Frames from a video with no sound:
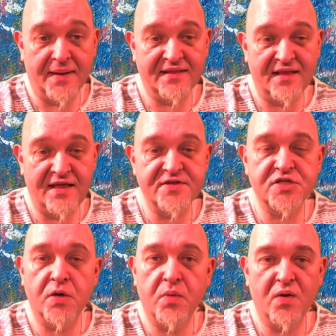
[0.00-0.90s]
but if
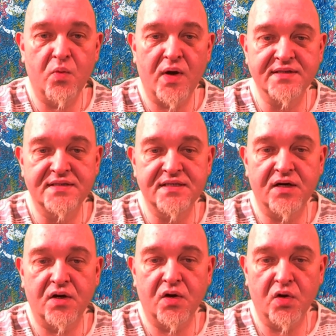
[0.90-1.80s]
someone wants
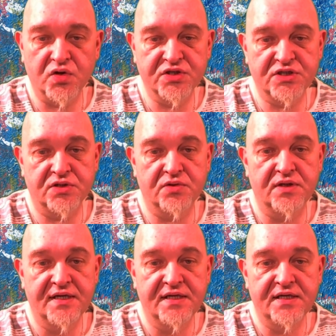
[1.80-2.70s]
also
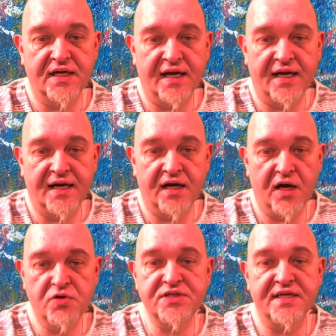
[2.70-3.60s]
uh,
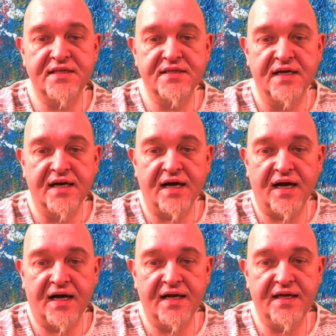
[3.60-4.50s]
host it,
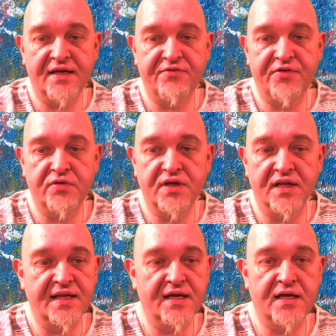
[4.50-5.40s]
I give you the
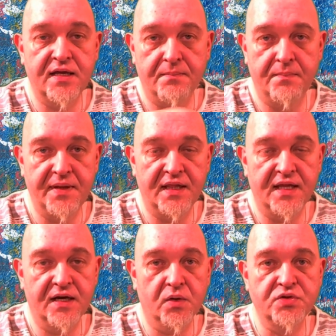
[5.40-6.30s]
link
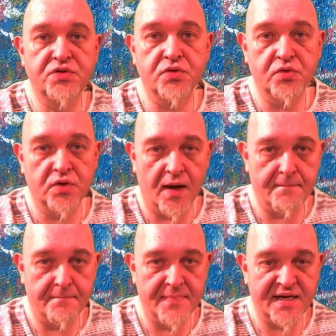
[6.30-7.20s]
below to
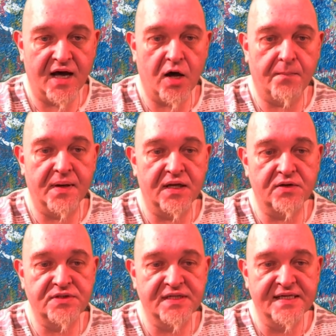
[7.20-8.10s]
Mega Upload.